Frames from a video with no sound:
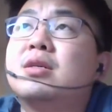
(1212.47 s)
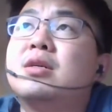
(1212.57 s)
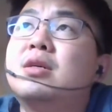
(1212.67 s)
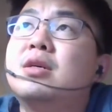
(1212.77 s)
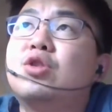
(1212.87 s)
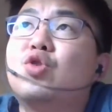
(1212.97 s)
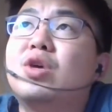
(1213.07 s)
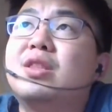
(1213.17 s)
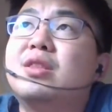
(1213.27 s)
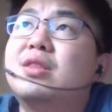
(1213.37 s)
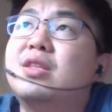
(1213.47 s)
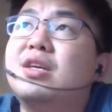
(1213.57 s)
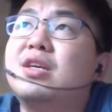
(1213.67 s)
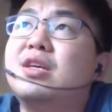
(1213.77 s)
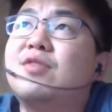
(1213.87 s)

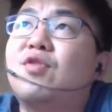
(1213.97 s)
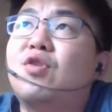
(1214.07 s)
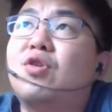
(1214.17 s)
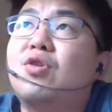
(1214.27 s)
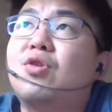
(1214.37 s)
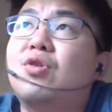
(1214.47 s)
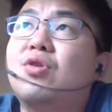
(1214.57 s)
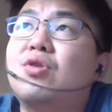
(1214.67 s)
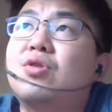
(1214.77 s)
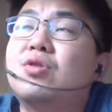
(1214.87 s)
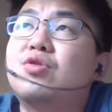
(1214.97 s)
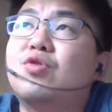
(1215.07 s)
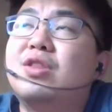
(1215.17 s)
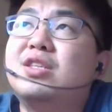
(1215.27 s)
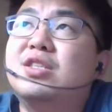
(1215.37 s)
2004, I
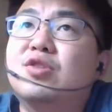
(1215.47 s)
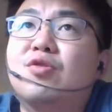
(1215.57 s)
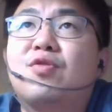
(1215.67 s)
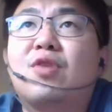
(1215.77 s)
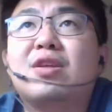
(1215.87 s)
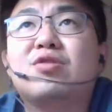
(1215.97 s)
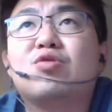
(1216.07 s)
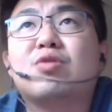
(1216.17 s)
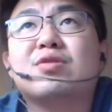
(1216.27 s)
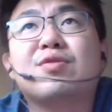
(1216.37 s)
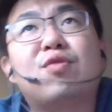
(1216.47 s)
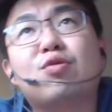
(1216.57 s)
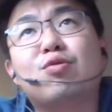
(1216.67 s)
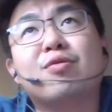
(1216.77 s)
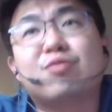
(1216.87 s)
think 2004
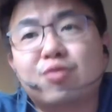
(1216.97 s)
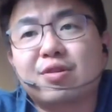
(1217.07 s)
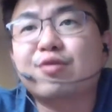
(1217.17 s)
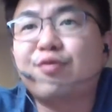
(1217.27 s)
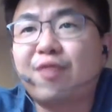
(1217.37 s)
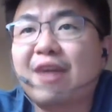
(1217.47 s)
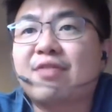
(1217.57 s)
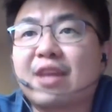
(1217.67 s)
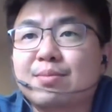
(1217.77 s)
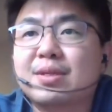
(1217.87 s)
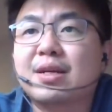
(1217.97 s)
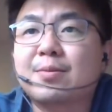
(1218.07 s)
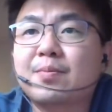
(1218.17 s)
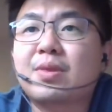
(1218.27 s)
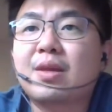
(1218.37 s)
to 2005 times lah,
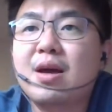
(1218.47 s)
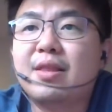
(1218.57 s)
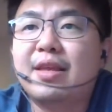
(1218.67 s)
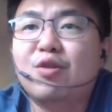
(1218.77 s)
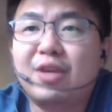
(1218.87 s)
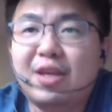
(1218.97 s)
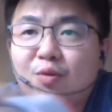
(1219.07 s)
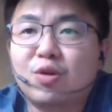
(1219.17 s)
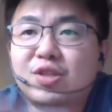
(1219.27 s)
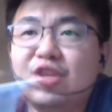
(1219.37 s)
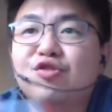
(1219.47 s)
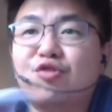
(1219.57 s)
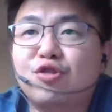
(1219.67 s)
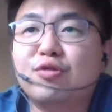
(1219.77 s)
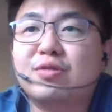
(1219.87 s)
then only it was
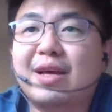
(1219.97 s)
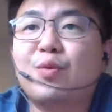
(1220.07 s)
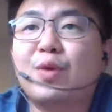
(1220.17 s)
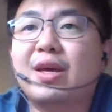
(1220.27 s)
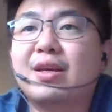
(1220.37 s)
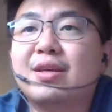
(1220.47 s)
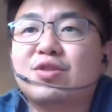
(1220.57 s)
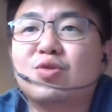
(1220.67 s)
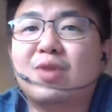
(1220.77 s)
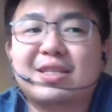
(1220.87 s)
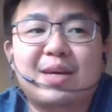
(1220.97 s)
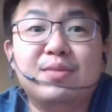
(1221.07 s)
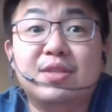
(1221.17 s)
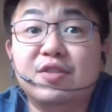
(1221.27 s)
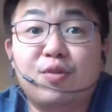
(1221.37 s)
introduced that way. So last time
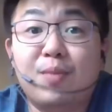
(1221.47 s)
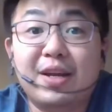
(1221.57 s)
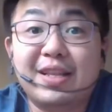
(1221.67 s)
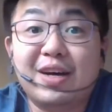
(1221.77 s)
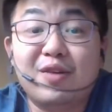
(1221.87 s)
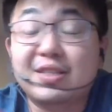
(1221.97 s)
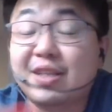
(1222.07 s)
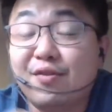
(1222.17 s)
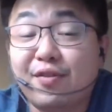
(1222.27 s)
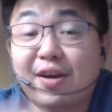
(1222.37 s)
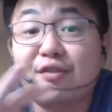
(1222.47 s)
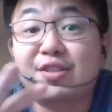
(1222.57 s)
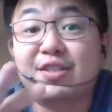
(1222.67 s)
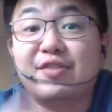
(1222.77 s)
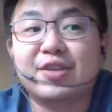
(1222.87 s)
zero money down is like very
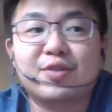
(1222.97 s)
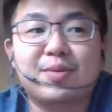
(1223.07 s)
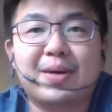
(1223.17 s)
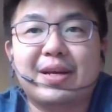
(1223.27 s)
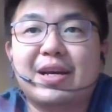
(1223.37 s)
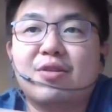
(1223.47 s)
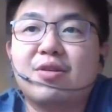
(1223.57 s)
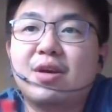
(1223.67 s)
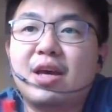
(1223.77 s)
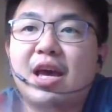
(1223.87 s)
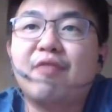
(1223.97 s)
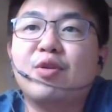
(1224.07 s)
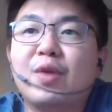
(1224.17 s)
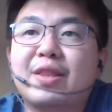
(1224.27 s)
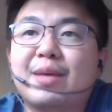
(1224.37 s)
serious one, but now
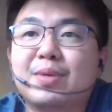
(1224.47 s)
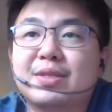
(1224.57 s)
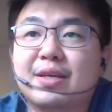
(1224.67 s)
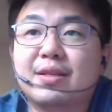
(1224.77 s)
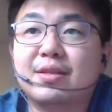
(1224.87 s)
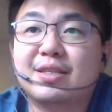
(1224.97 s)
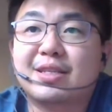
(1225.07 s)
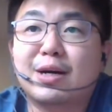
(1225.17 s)
everywhere 10% discount.